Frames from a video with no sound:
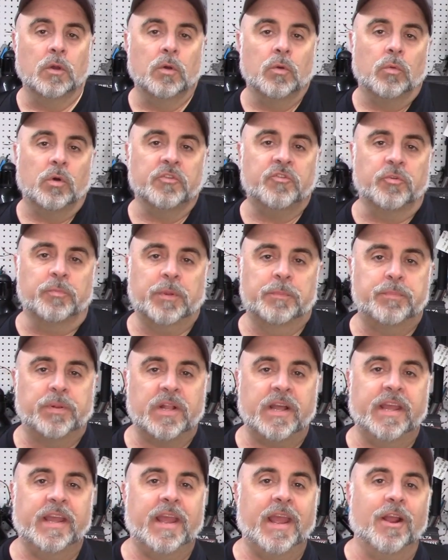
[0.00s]
Once you've been
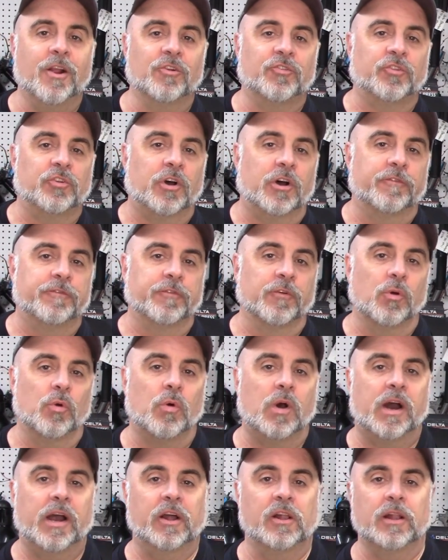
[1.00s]
playing airsoft for a
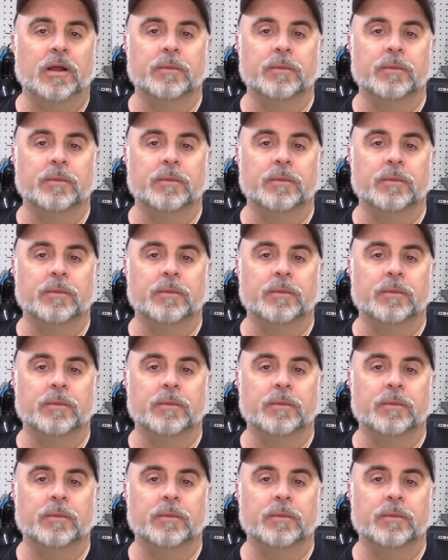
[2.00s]
while,